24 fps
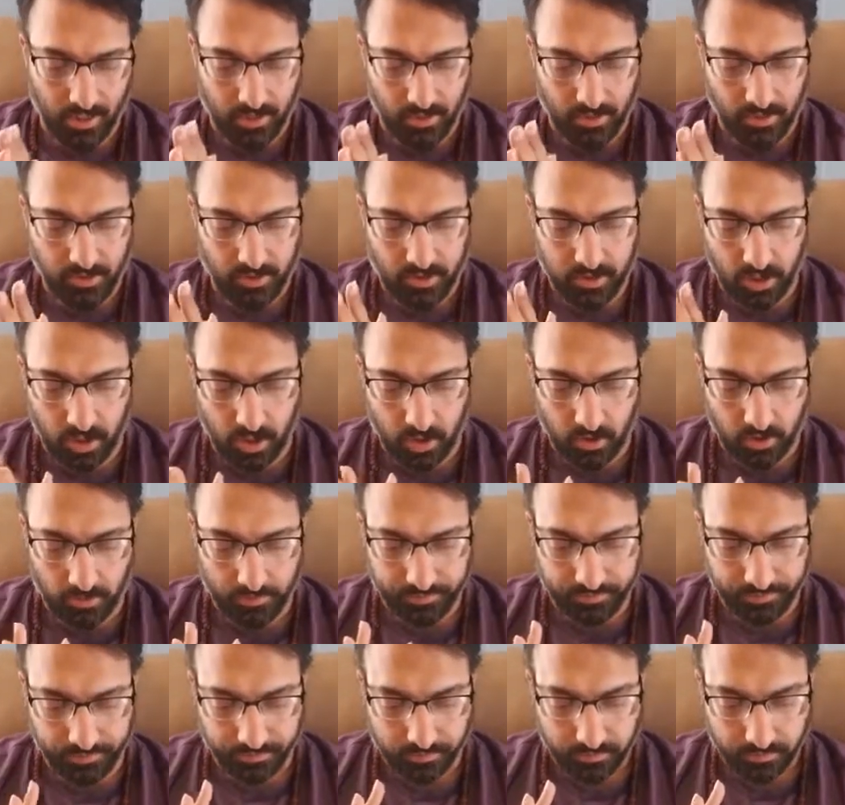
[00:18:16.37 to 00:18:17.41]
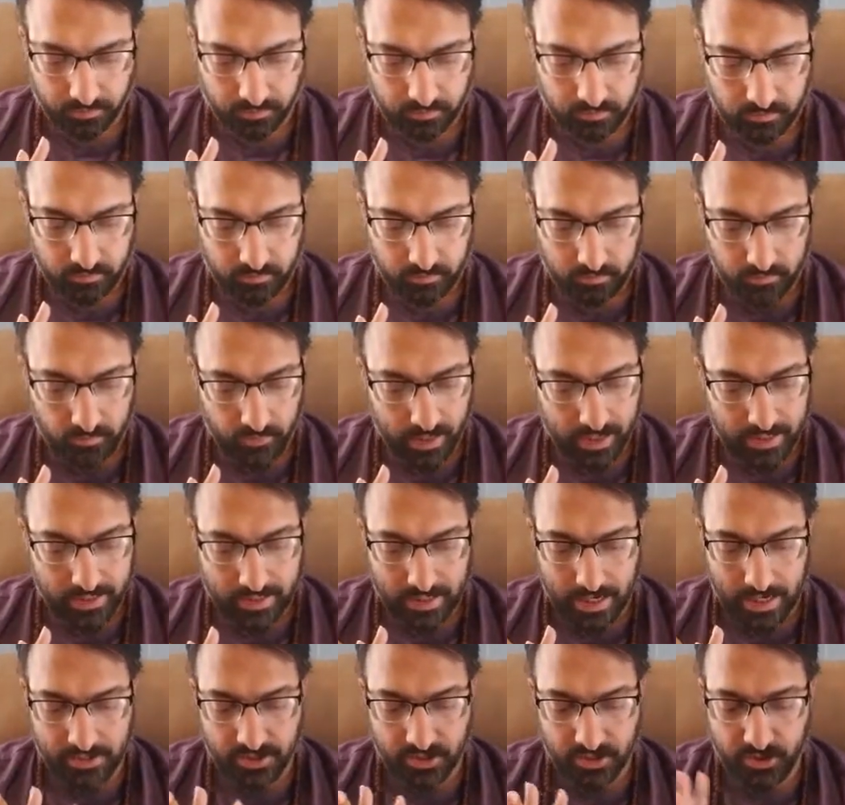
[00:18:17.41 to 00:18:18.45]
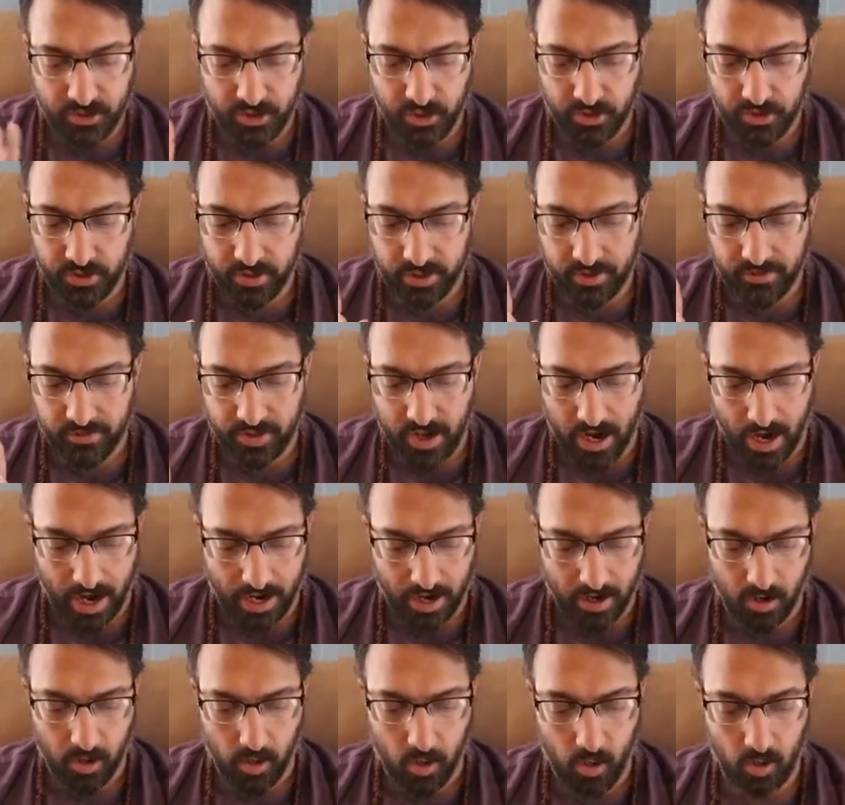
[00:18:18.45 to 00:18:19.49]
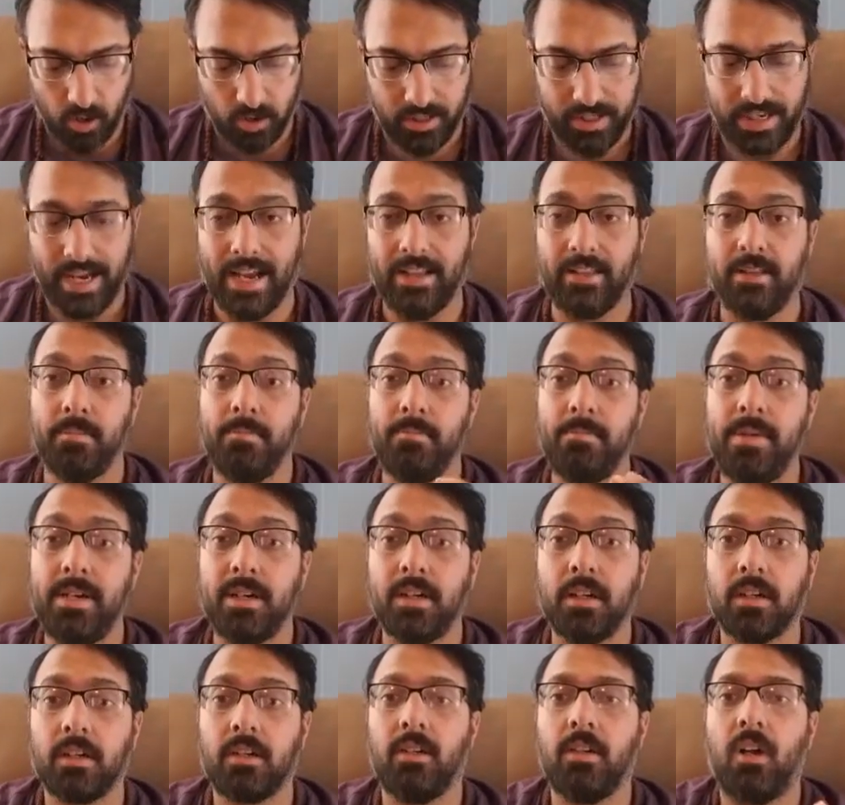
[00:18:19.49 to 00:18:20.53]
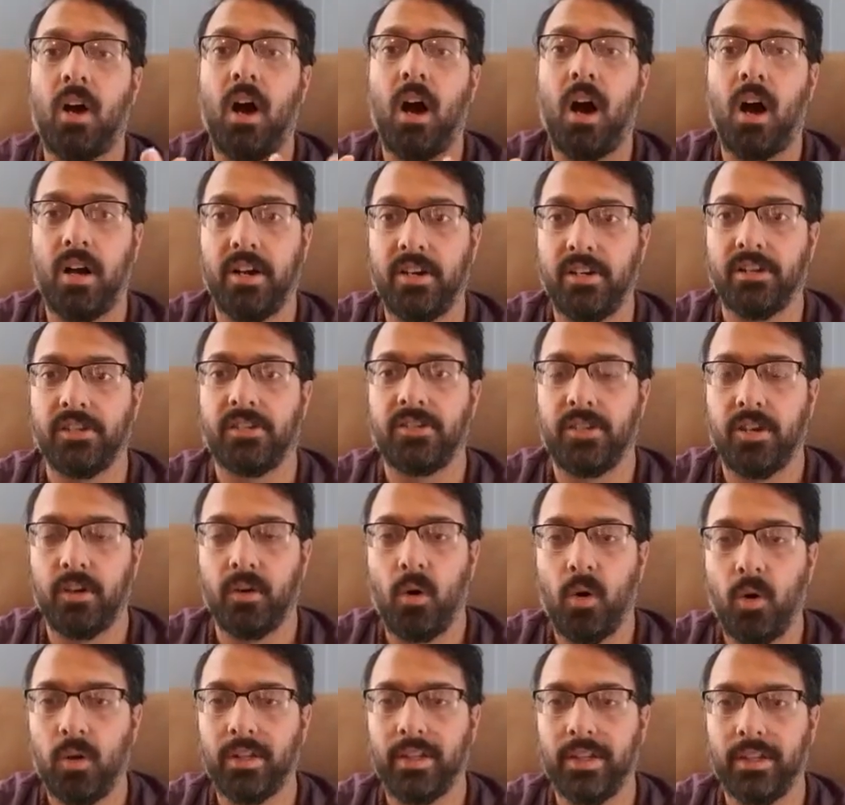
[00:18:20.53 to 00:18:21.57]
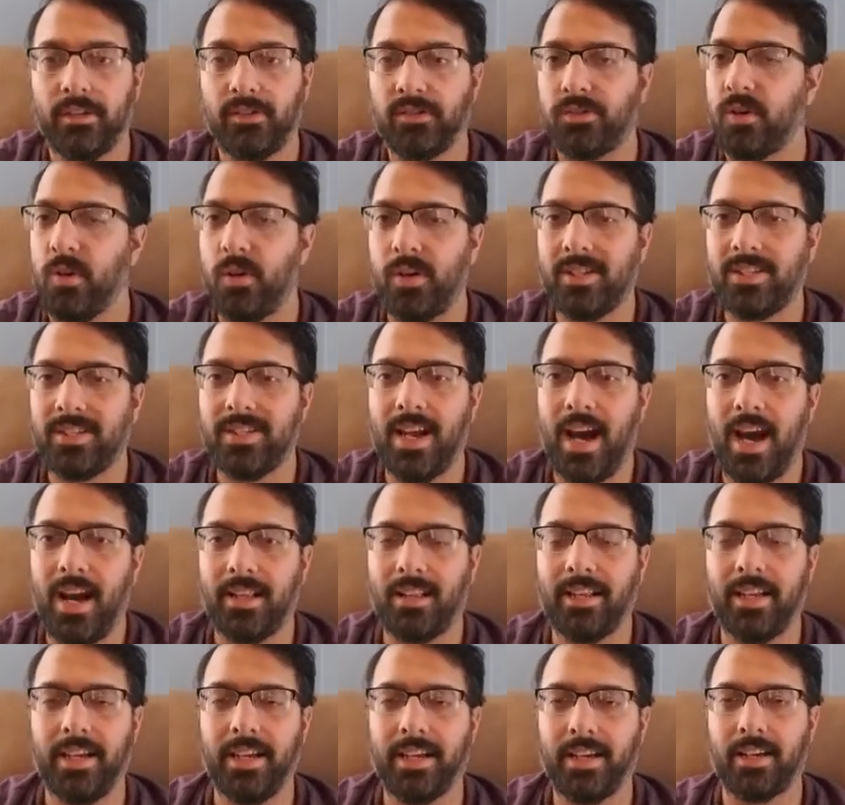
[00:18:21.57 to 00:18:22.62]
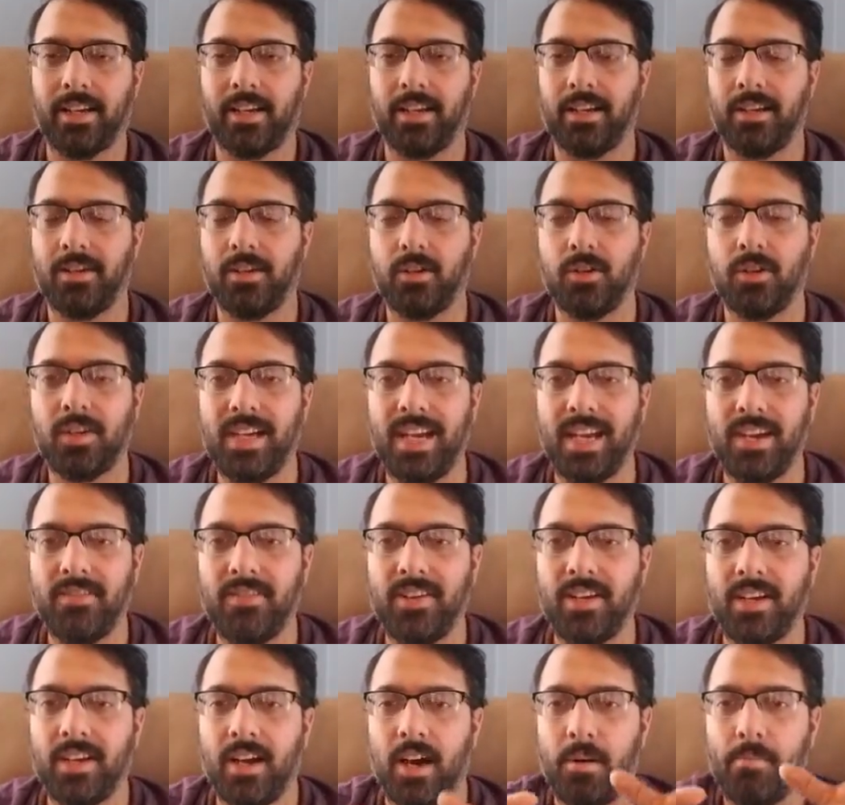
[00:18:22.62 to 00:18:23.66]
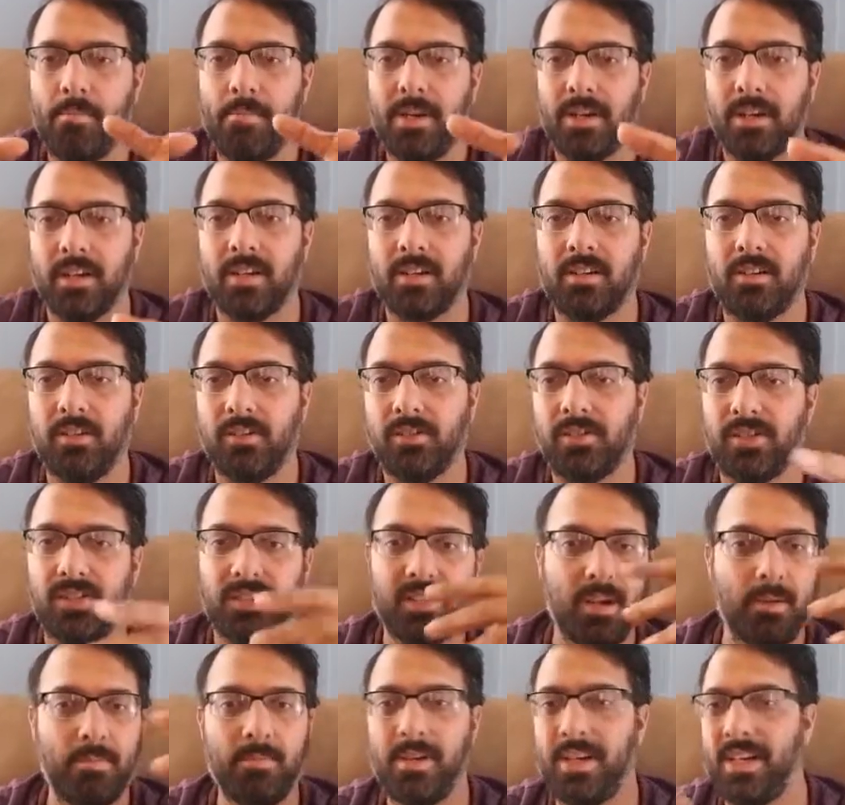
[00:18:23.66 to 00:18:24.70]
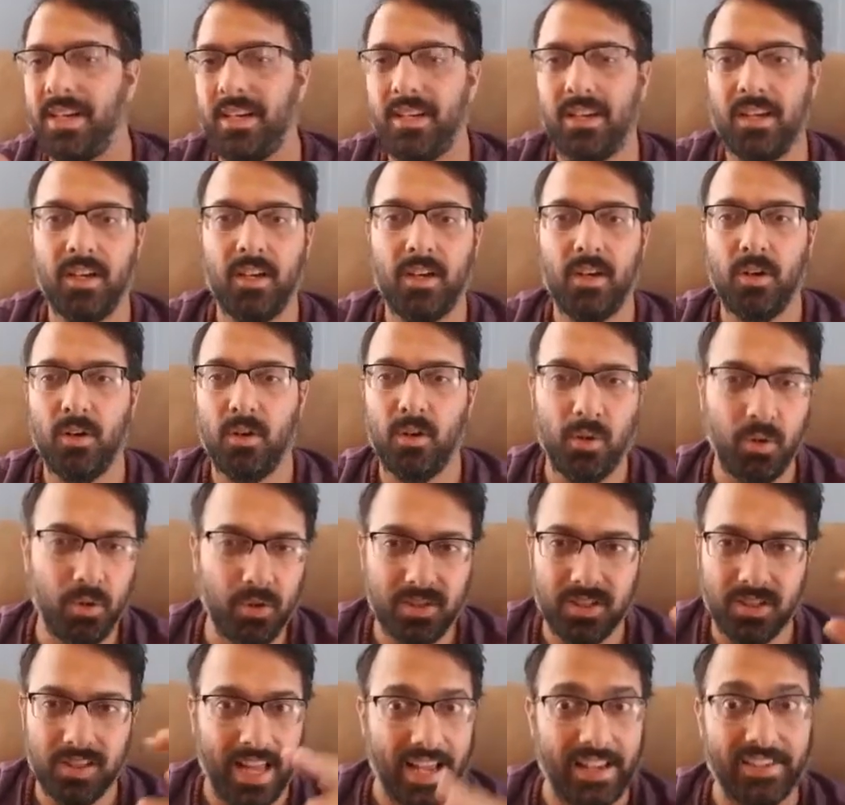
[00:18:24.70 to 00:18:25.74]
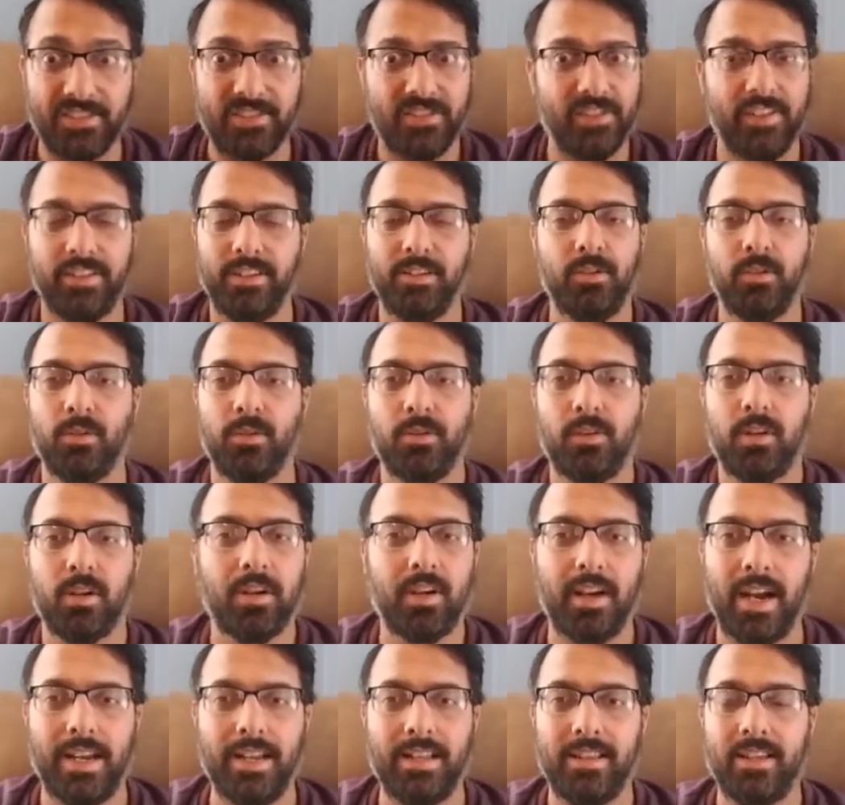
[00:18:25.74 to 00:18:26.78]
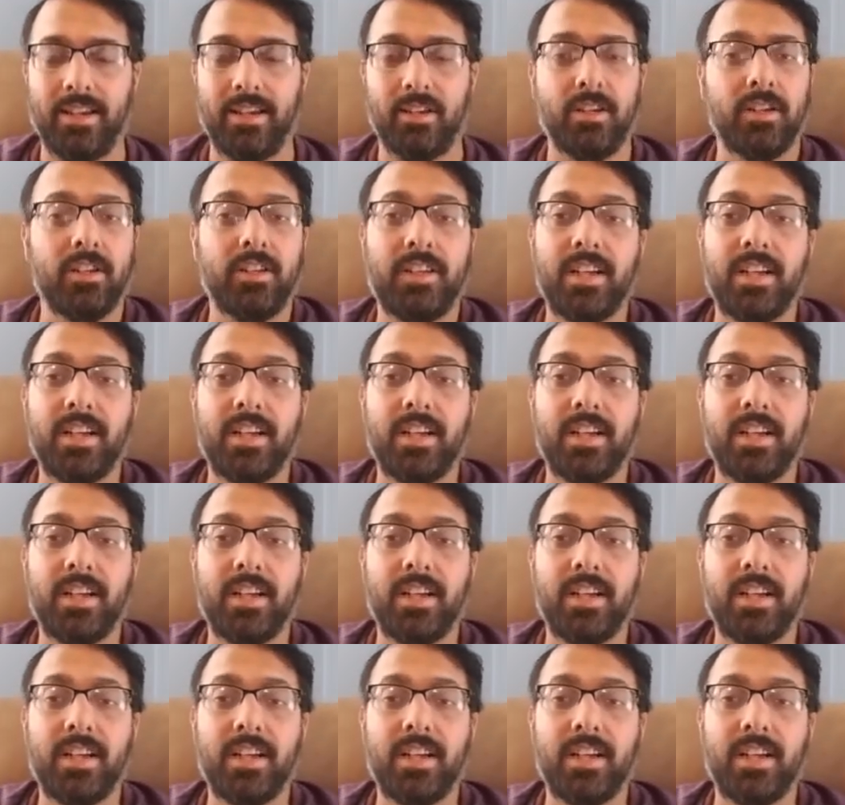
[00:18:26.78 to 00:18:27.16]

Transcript: So it says the children of God are holy, and the miracle honors their holiness. So it's not like you're giving a miracle to somebody who's less than you or anything.